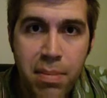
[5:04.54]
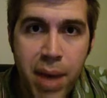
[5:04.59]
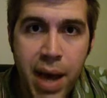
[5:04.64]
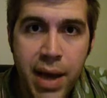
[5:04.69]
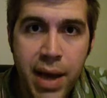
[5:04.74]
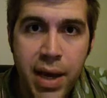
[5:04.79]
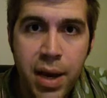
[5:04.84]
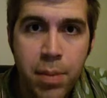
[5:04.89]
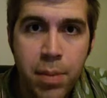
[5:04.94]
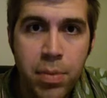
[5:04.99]

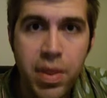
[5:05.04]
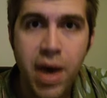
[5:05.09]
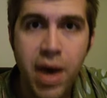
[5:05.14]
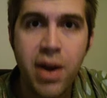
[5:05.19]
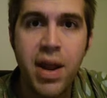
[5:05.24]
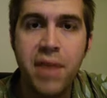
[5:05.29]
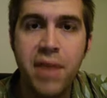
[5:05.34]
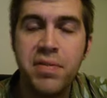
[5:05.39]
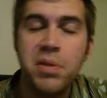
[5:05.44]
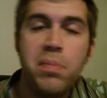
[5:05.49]
backup
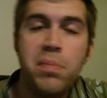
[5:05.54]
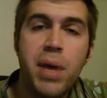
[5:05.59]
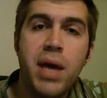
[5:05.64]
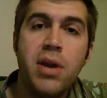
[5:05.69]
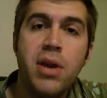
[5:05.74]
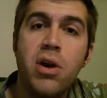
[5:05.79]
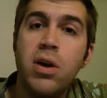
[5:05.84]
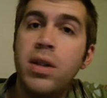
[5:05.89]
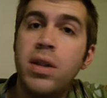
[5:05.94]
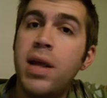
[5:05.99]
without having to pay
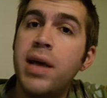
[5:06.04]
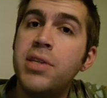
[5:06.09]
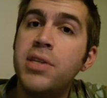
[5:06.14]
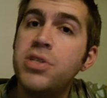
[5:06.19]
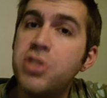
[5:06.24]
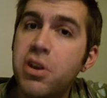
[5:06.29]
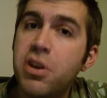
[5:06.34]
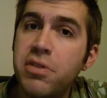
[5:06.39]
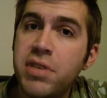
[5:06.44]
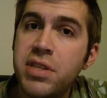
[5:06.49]
an online
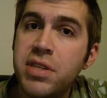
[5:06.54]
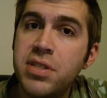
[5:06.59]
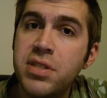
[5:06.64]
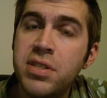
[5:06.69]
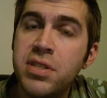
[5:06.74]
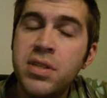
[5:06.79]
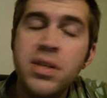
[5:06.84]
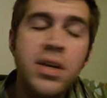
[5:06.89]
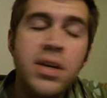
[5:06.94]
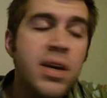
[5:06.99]
service.